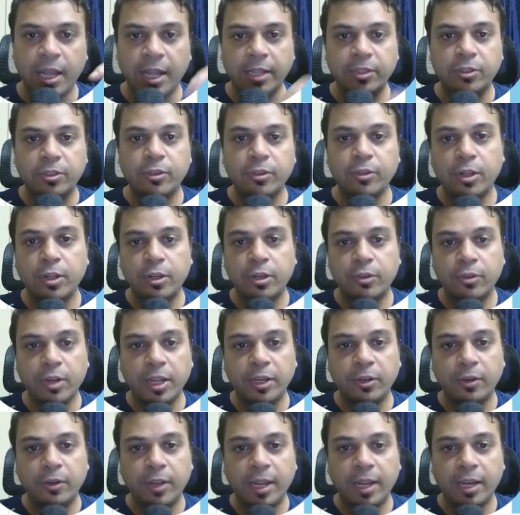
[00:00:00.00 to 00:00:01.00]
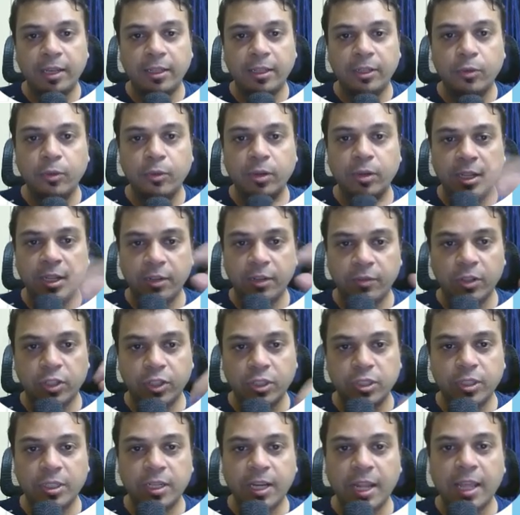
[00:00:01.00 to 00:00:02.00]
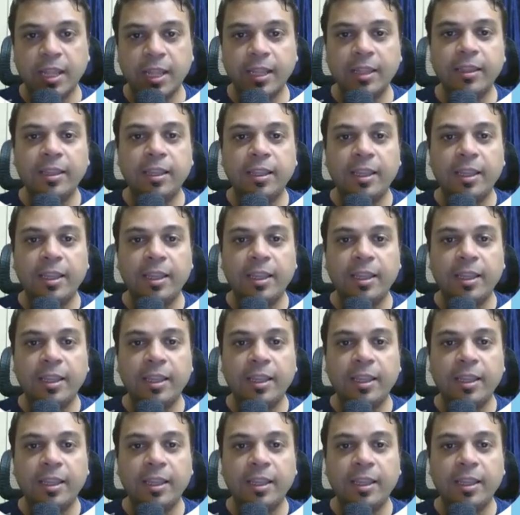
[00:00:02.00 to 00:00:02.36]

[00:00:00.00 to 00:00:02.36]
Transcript: and so you're trying to get the total conversion and